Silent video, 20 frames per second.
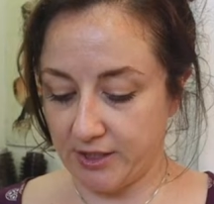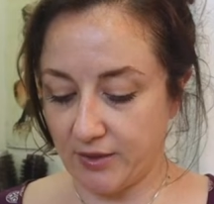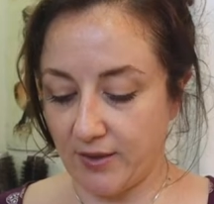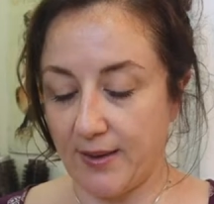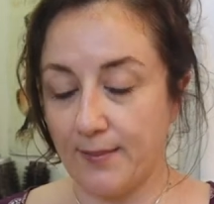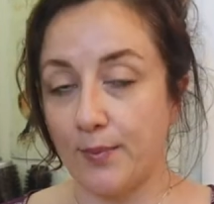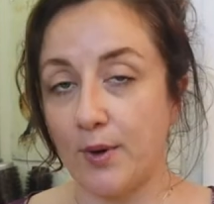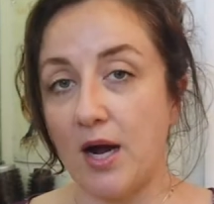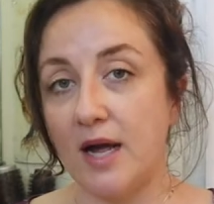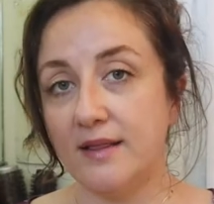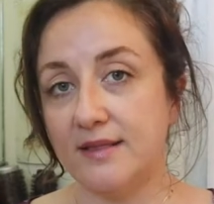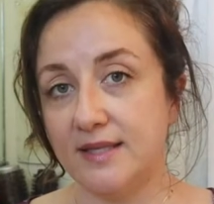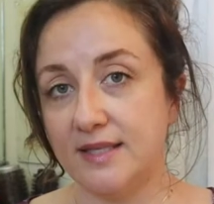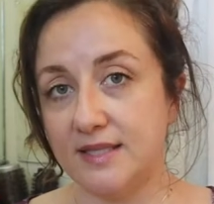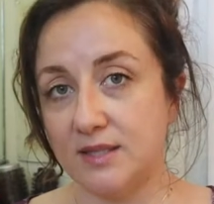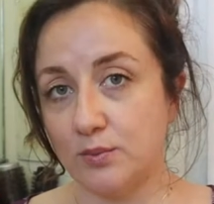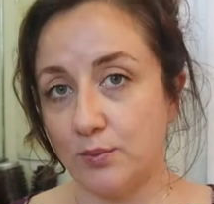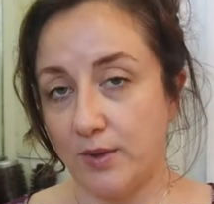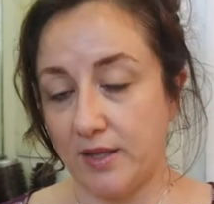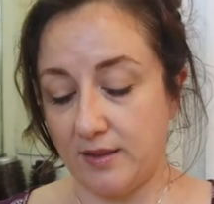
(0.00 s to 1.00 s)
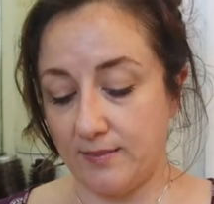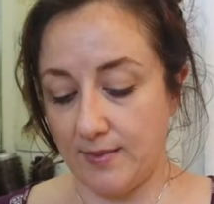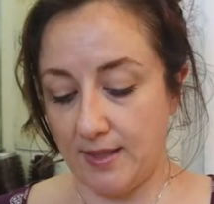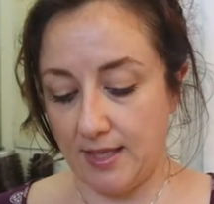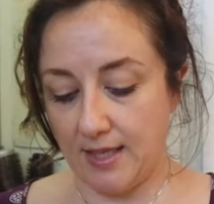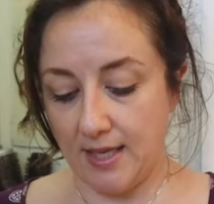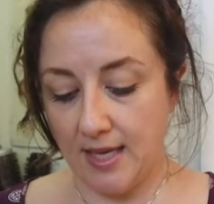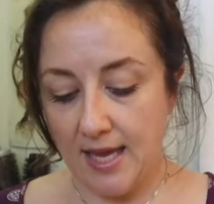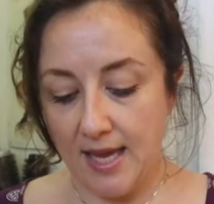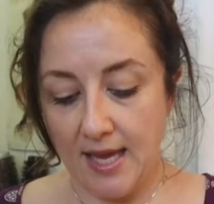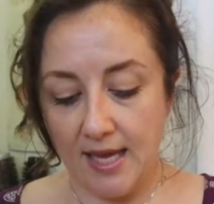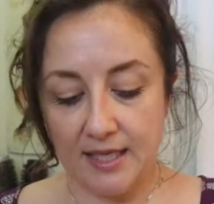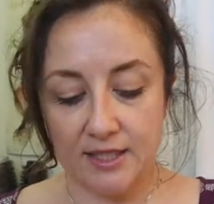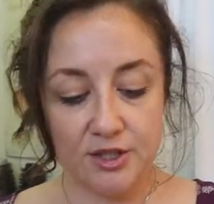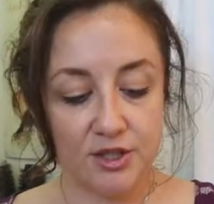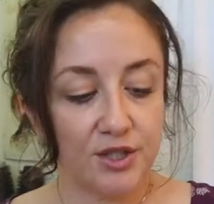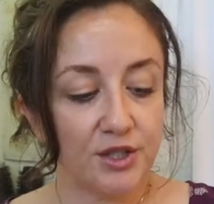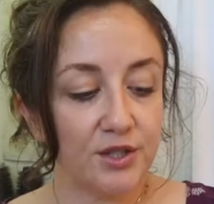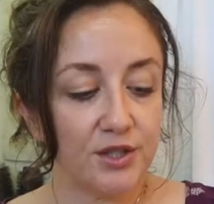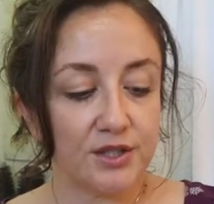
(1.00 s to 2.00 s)
So I brought this with me
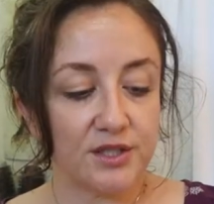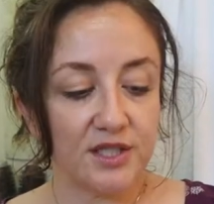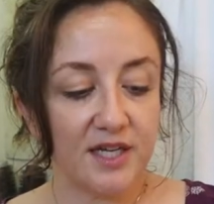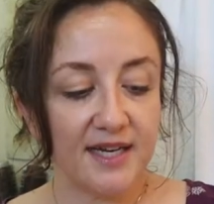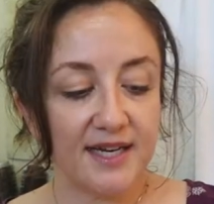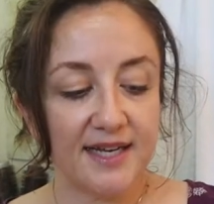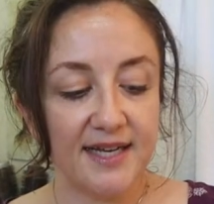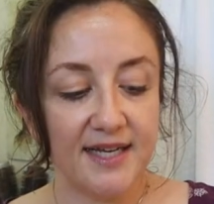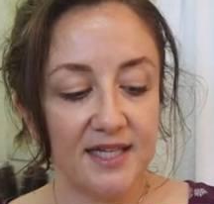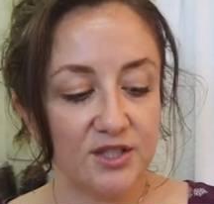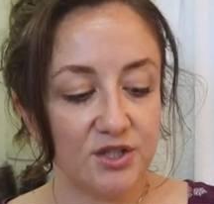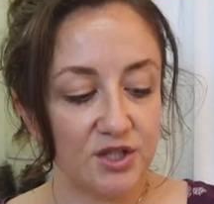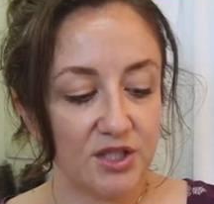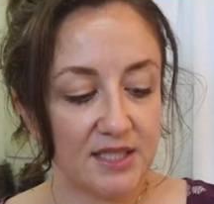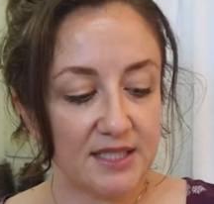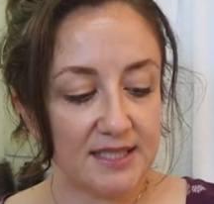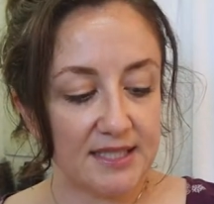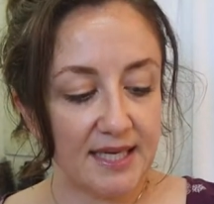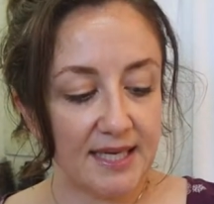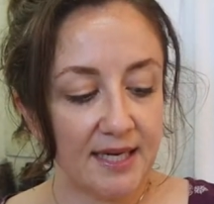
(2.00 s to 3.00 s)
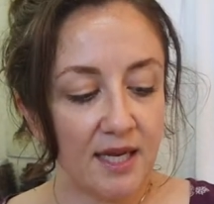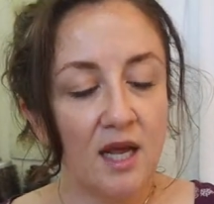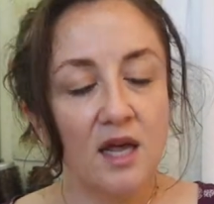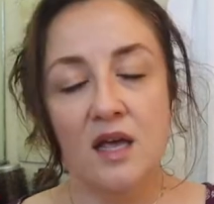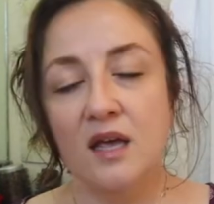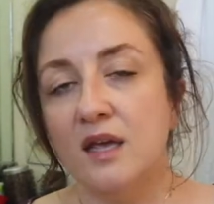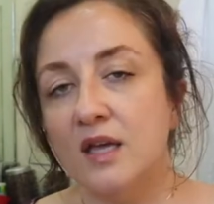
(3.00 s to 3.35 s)
and she looked looked at it and she said,